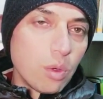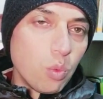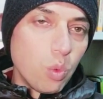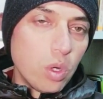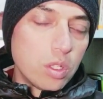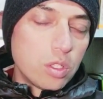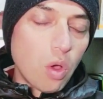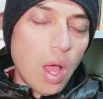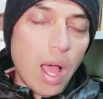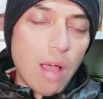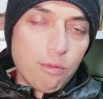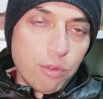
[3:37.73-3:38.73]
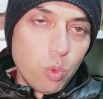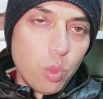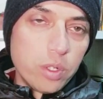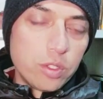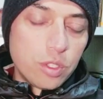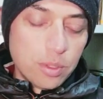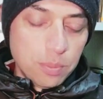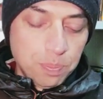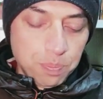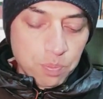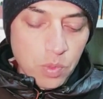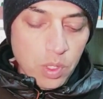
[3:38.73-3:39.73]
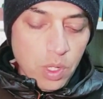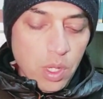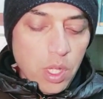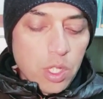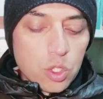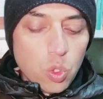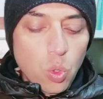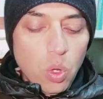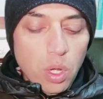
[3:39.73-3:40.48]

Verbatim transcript: words or harmful words. So